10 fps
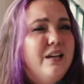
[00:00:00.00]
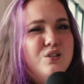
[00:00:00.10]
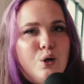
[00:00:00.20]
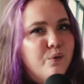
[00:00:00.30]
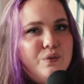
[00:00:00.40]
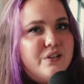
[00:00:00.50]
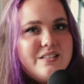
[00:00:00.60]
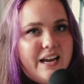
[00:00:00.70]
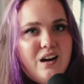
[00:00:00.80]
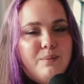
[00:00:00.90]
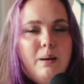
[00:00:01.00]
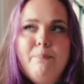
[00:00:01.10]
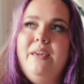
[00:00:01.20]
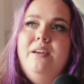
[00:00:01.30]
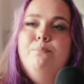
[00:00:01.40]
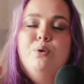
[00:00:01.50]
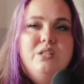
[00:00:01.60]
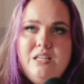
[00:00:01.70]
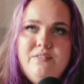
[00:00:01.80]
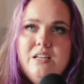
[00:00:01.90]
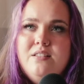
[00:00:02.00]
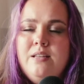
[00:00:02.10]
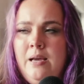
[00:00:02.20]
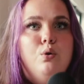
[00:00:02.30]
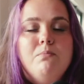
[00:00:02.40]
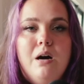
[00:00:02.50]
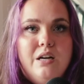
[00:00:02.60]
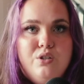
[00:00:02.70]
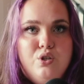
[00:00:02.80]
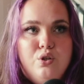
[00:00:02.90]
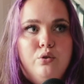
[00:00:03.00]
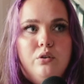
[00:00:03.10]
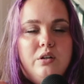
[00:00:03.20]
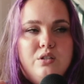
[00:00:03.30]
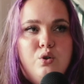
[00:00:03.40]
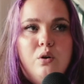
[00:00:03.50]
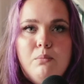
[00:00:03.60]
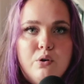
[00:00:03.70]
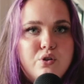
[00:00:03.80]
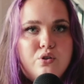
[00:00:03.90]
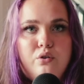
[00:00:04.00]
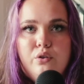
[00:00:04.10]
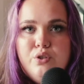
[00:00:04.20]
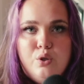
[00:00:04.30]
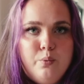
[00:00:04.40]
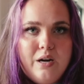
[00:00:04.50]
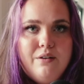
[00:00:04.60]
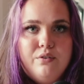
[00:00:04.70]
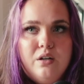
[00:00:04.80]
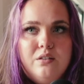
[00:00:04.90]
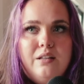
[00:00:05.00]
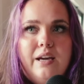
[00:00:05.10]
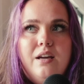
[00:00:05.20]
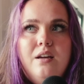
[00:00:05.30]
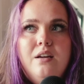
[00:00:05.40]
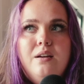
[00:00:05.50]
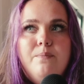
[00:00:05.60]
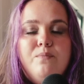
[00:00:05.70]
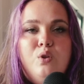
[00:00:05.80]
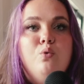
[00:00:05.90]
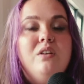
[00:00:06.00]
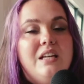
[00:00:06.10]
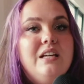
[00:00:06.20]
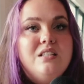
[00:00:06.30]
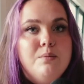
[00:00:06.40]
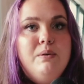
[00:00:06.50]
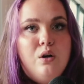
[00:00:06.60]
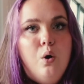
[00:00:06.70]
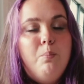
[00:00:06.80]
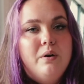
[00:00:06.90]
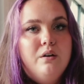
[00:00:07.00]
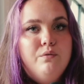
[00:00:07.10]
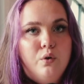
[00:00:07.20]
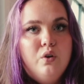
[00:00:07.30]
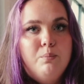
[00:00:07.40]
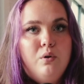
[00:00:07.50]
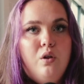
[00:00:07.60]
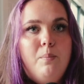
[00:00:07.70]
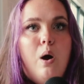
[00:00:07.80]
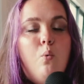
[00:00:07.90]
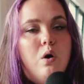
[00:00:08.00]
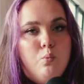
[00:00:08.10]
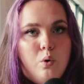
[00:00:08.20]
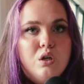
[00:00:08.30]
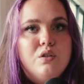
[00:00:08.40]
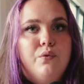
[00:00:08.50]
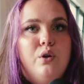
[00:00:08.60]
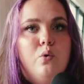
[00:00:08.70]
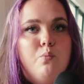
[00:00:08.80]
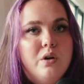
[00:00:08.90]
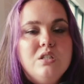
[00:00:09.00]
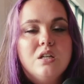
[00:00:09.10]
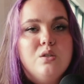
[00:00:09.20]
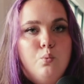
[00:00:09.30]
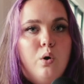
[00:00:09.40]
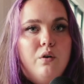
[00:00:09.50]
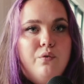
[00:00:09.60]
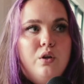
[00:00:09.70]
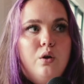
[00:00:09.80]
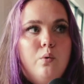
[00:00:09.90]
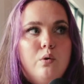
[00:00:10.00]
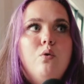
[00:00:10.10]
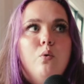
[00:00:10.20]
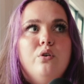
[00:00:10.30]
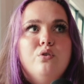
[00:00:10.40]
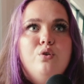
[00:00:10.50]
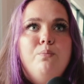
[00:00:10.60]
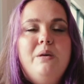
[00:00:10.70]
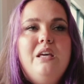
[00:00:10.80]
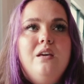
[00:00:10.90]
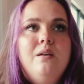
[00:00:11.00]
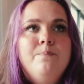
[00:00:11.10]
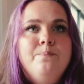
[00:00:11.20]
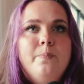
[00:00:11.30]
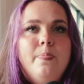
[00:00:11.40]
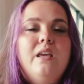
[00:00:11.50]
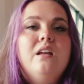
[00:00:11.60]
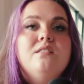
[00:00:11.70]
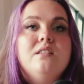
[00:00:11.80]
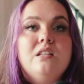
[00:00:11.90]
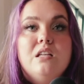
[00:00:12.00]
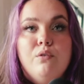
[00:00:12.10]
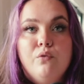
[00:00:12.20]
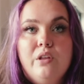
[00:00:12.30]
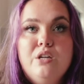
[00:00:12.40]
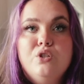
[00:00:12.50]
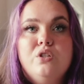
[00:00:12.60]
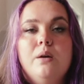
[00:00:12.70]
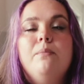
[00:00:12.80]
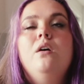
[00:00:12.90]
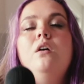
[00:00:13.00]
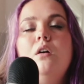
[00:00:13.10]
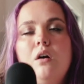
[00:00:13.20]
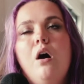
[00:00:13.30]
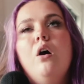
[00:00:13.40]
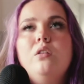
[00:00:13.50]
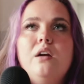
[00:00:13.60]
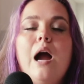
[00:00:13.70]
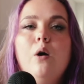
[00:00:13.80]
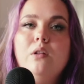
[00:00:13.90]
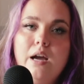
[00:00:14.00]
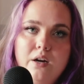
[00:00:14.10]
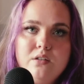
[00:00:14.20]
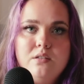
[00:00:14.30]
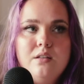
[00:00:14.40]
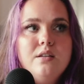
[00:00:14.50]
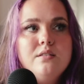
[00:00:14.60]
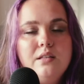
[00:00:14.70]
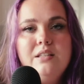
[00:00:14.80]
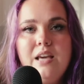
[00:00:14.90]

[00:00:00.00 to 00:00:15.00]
And don't feel scared about being perceived as too much or too emotional or too whatever. Like, you need to be open and vulnerable about what works for you and what doesn't work for you in order to be in a successful relationship. Are there outliers to this?